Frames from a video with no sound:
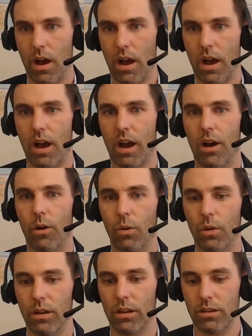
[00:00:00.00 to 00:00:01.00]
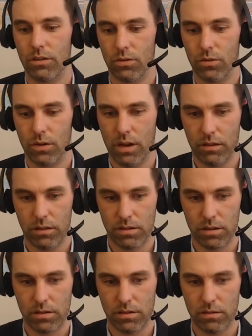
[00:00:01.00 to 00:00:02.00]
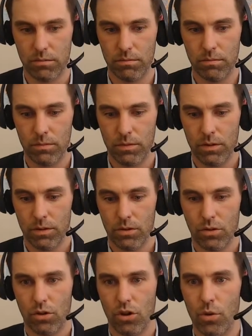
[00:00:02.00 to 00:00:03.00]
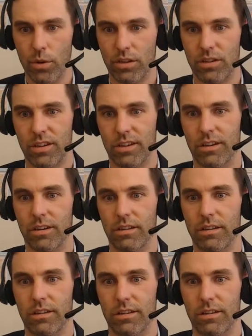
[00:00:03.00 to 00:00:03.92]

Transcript: how is your health system going to